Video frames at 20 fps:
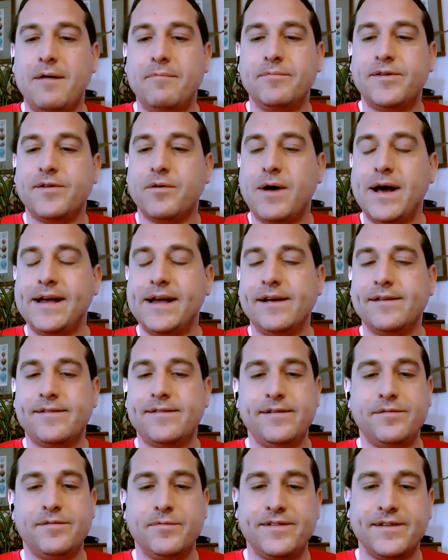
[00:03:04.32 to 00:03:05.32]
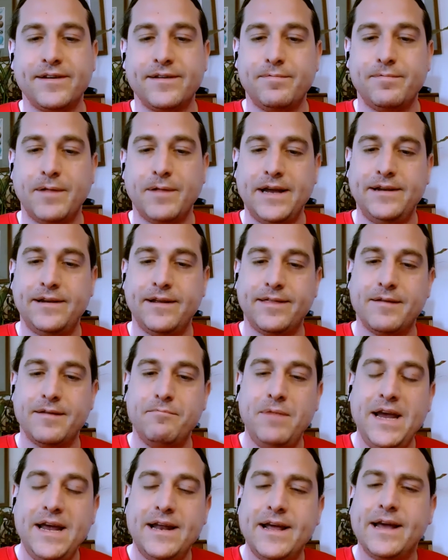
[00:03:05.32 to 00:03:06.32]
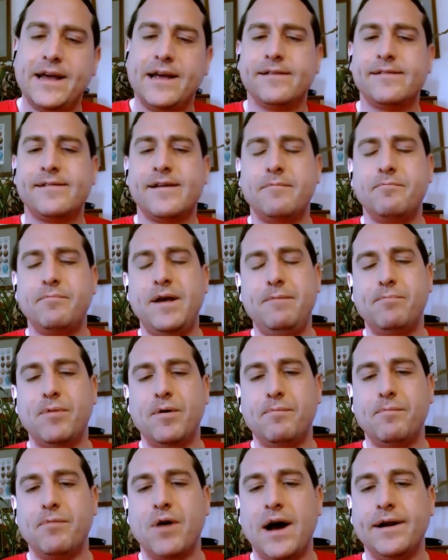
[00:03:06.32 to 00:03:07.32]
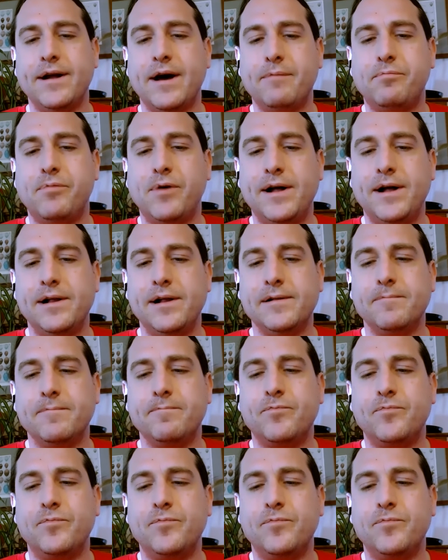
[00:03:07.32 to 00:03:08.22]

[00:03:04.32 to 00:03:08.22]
So I guess this was explained at the meeting, and some people brought up, well,